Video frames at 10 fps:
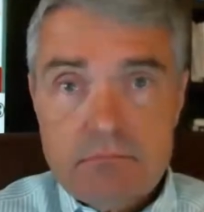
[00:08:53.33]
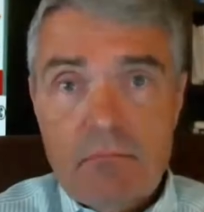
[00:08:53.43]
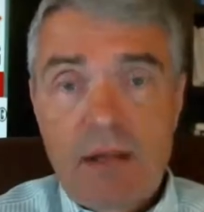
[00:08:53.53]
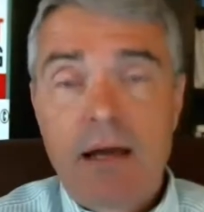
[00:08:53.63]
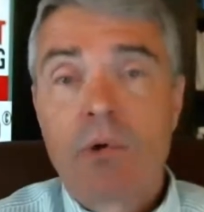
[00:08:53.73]

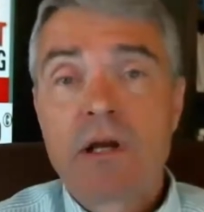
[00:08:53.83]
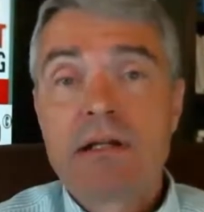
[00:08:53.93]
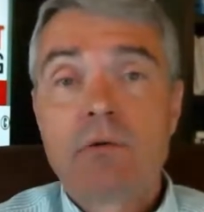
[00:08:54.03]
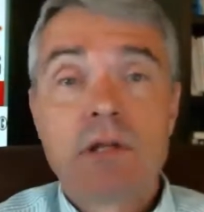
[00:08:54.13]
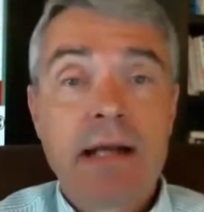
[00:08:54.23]
I want to
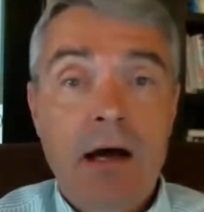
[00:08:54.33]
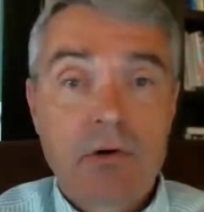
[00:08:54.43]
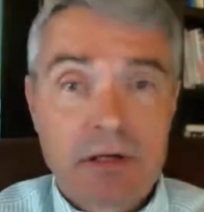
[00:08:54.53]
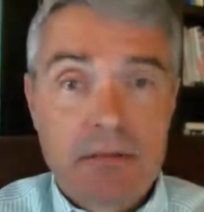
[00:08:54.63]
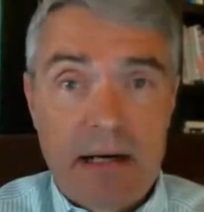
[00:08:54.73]
deal with an
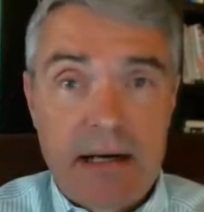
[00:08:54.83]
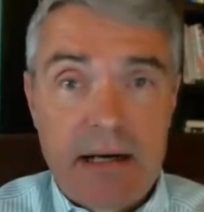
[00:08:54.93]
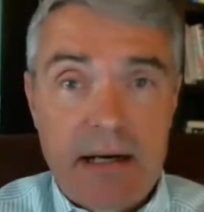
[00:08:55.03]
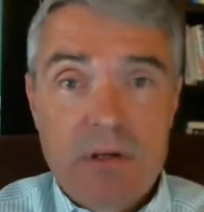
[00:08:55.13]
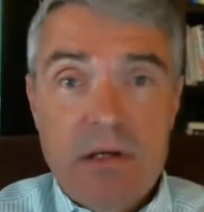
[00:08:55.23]
outcome buyer.
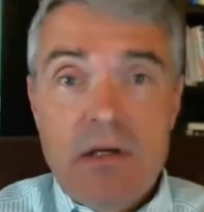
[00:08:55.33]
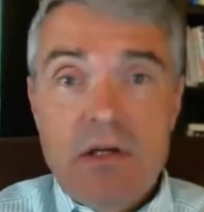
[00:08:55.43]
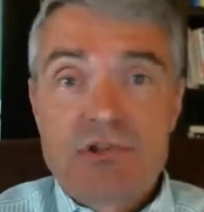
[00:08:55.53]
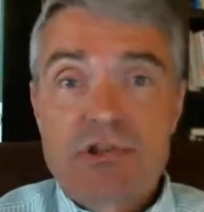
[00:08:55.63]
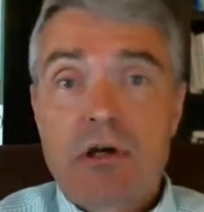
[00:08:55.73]

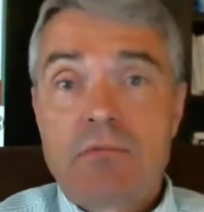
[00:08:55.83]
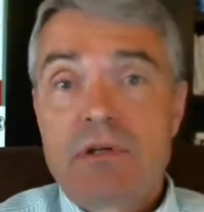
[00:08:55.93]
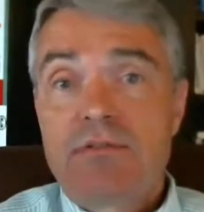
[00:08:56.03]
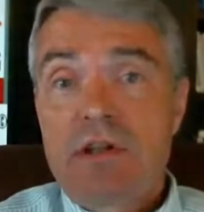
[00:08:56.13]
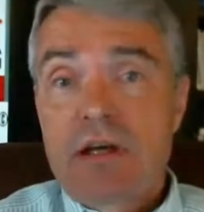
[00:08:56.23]
So
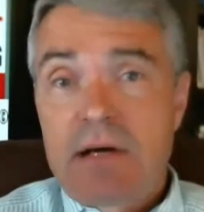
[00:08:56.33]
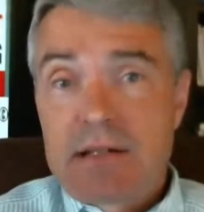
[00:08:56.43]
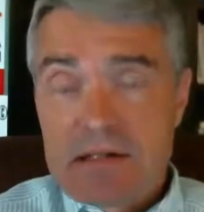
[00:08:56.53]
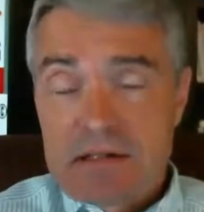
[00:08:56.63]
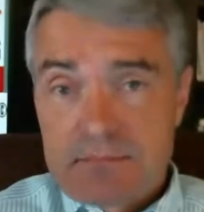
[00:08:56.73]
if you think
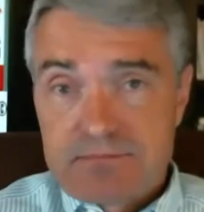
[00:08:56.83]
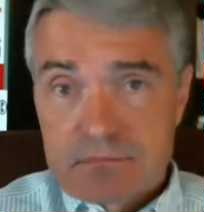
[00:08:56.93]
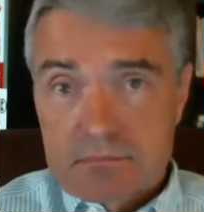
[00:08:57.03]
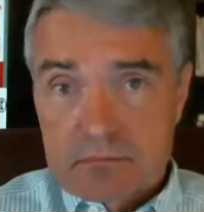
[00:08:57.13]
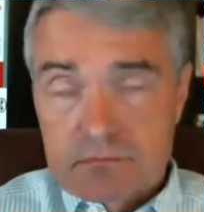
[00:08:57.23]
about this,
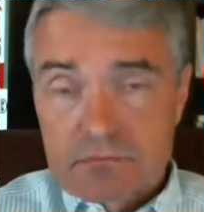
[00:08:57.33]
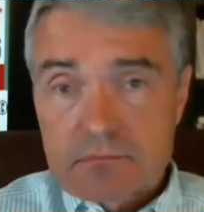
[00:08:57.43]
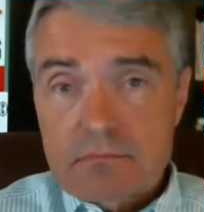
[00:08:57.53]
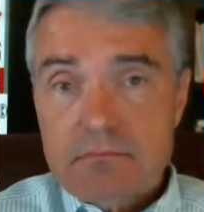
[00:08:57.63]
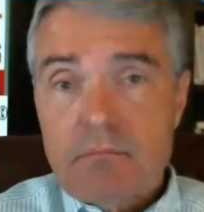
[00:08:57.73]

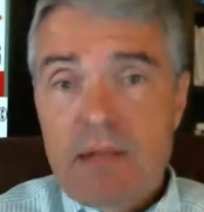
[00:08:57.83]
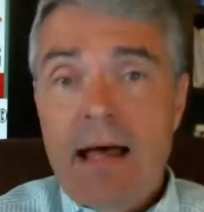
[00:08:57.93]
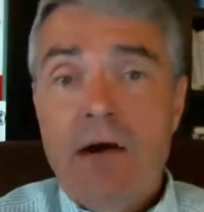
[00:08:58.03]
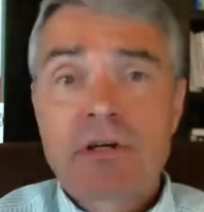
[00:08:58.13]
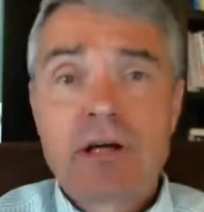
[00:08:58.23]

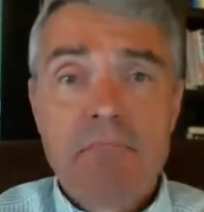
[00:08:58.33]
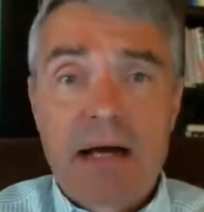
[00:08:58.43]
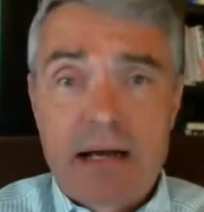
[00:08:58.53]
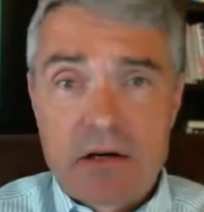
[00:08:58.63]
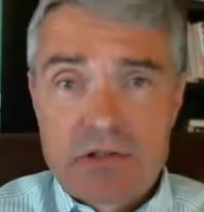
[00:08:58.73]
outcome
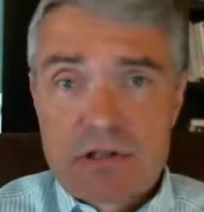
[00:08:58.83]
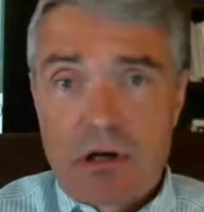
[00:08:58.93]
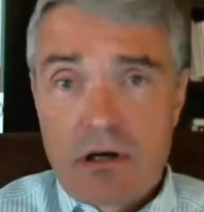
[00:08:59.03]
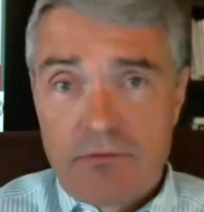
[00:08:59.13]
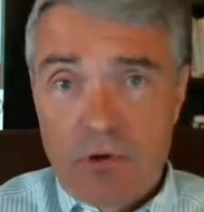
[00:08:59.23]
buyers
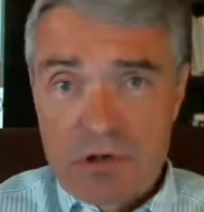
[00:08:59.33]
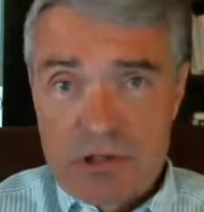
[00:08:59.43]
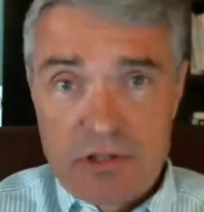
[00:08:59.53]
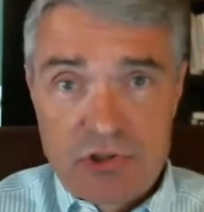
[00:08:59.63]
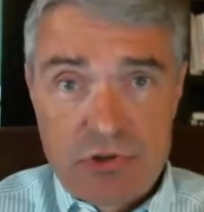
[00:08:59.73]
are
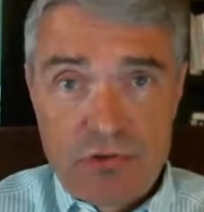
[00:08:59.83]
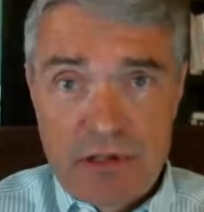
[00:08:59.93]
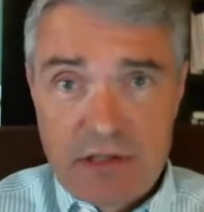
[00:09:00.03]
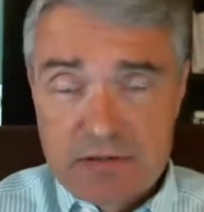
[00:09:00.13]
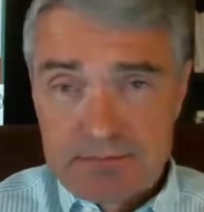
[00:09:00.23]
focused on two
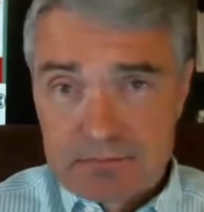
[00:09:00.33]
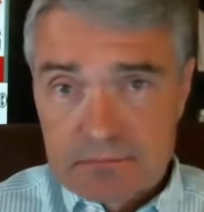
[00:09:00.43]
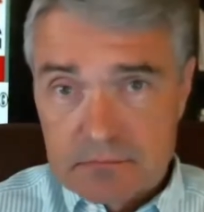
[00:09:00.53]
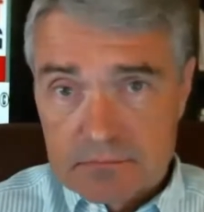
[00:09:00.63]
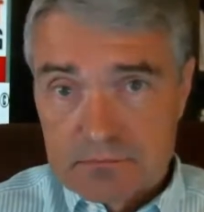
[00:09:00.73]
things
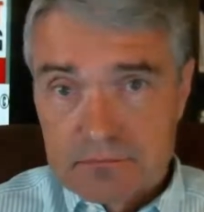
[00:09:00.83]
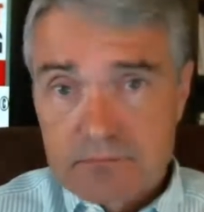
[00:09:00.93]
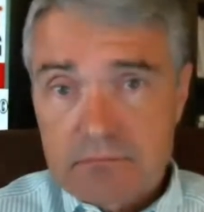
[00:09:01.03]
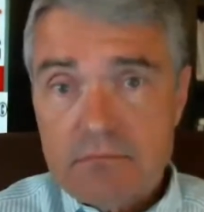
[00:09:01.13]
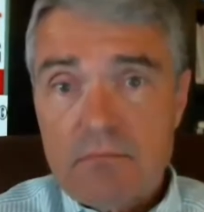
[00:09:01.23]

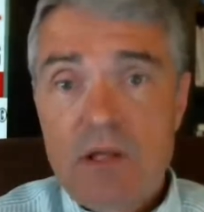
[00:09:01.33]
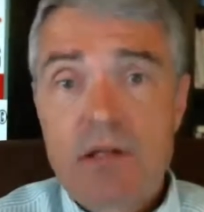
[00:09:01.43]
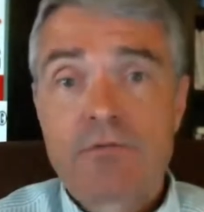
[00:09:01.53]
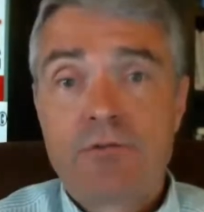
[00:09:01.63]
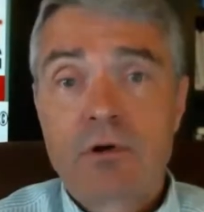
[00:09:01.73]

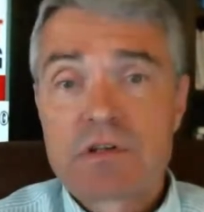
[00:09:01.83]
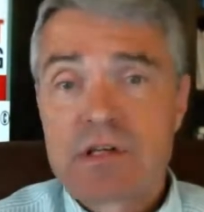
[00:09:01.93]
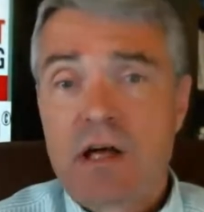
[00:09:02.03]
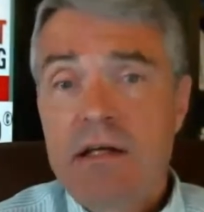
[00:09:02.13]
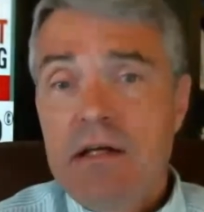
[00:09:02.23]
they're
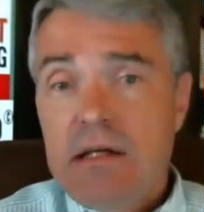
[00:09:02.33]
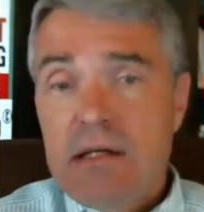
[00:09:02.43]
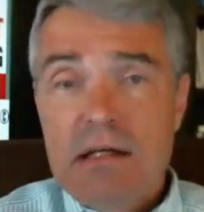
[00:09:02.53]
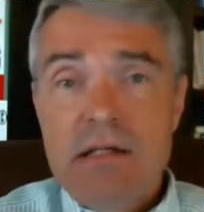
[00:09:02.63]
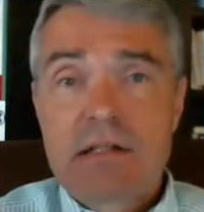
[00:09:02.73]
focused on
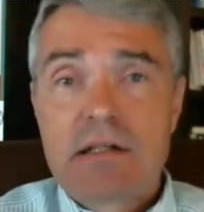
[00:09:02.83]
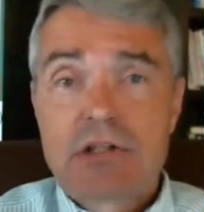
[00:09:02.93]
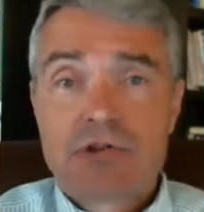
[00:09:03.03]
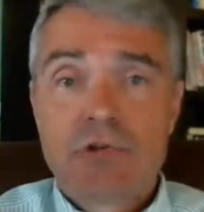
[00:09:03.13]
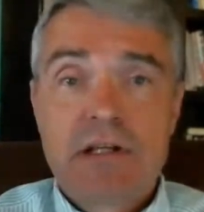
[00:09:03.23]

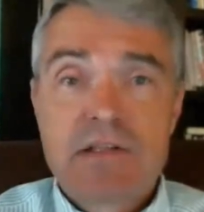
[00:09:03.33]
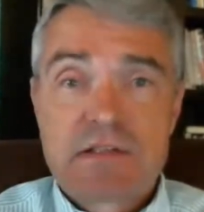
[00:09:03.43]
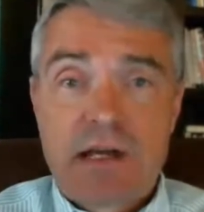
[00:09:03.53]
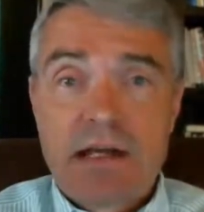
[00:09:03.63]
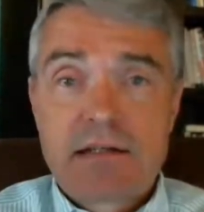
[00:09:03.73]
intellectual
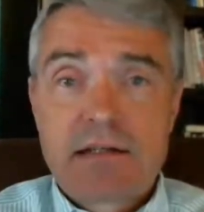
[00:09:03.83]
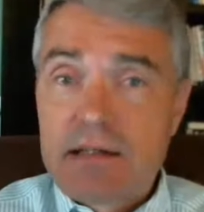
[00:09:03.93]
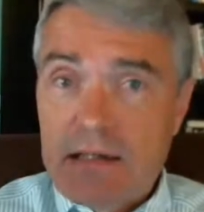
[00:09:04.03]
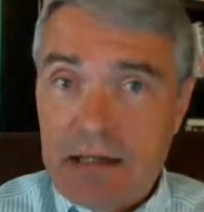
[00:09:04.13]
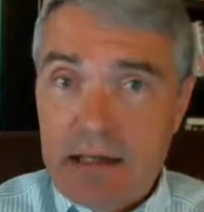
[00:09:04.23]
insight
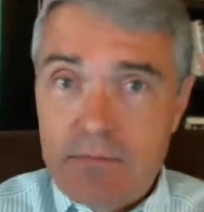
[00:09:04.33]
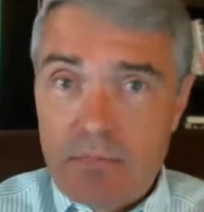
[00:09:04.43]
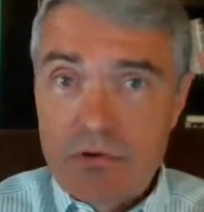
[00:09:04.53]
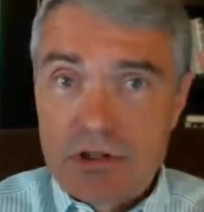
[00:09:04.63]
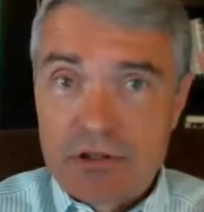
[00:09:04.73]
and
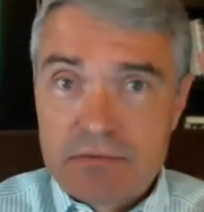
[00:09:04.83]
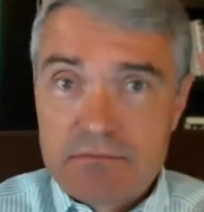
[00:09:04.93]
emotion.